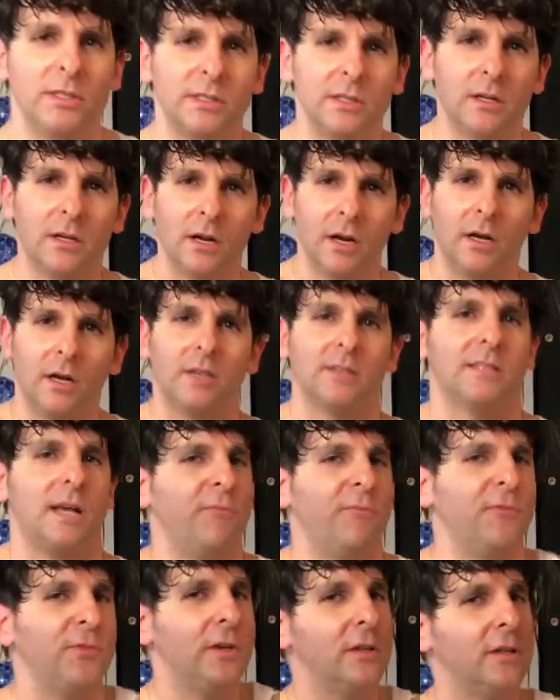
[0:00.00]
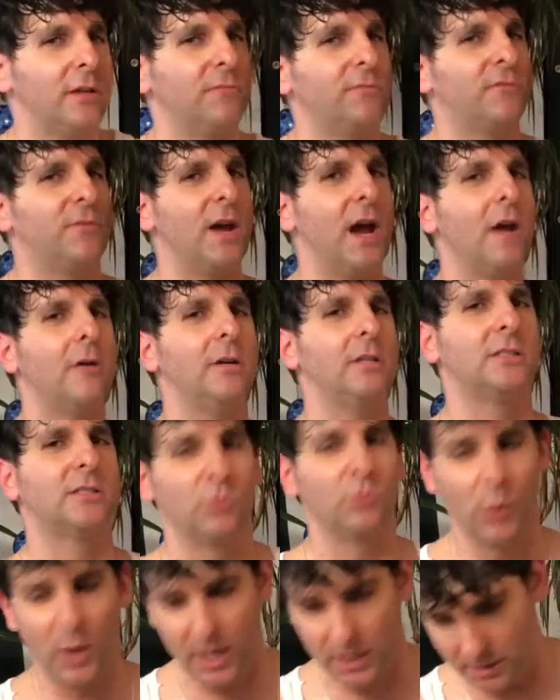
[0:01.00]
and girls, I'm feeling very
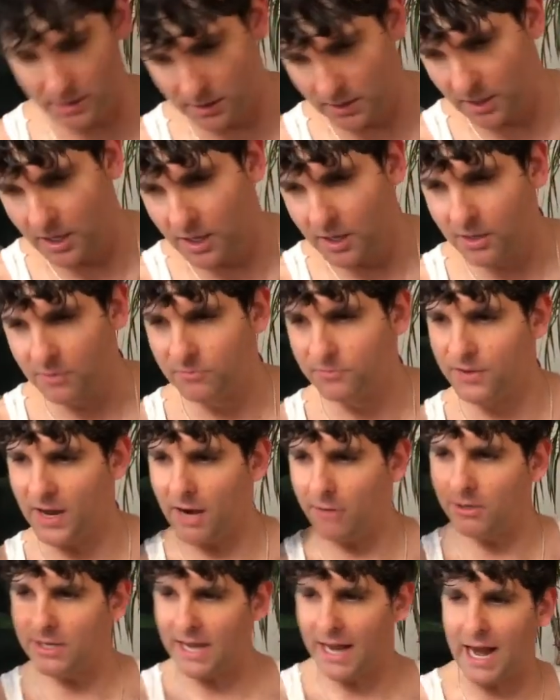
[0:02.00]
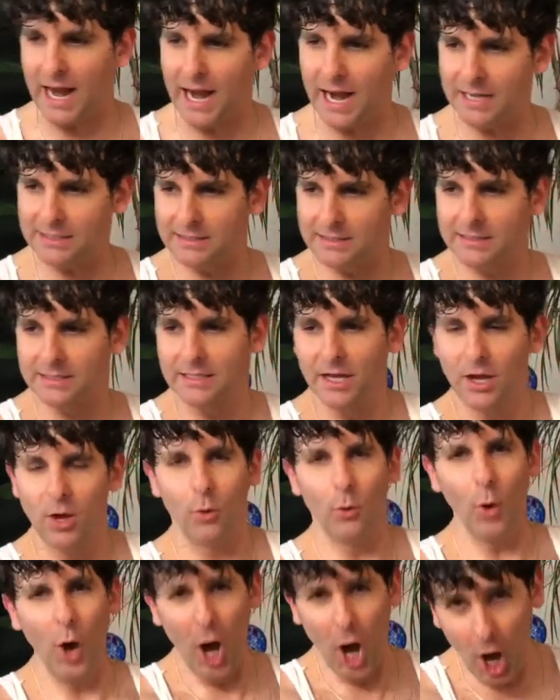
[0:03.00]
sweaty. Very hot.
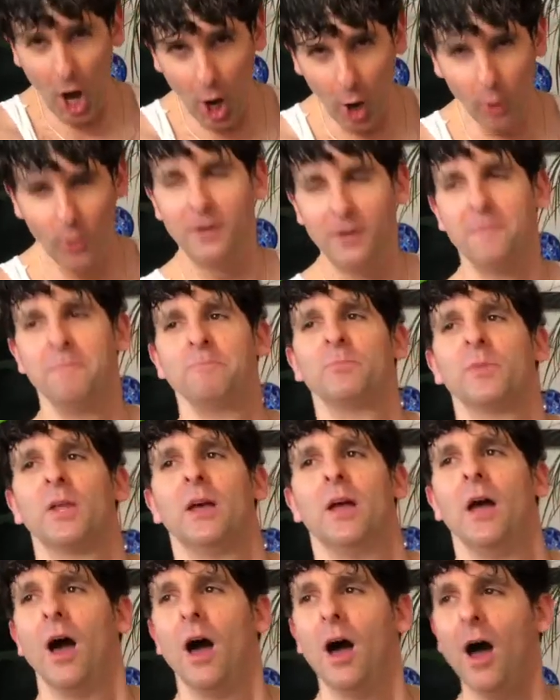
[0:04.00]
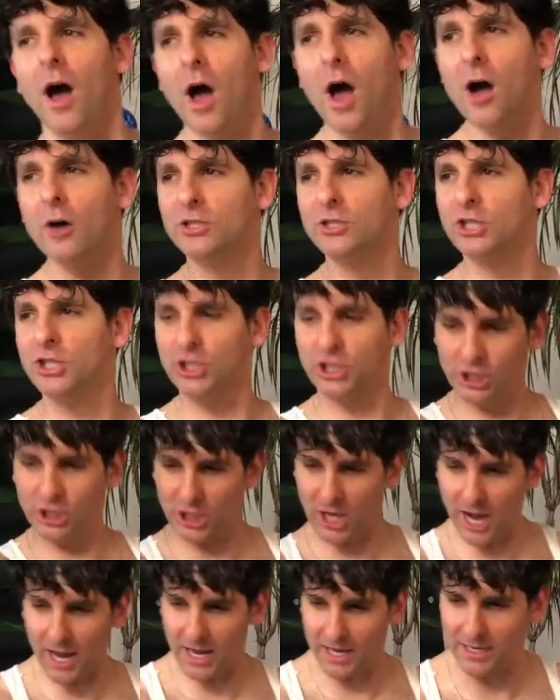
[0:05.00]
Woo! Oh,
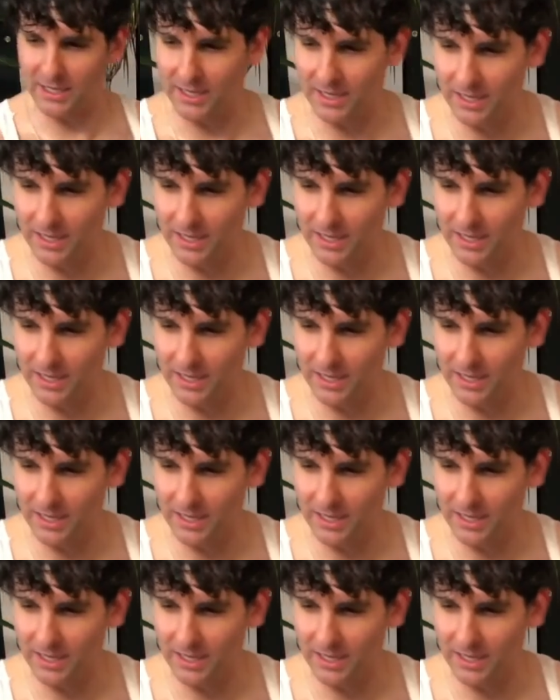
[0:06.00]
shit!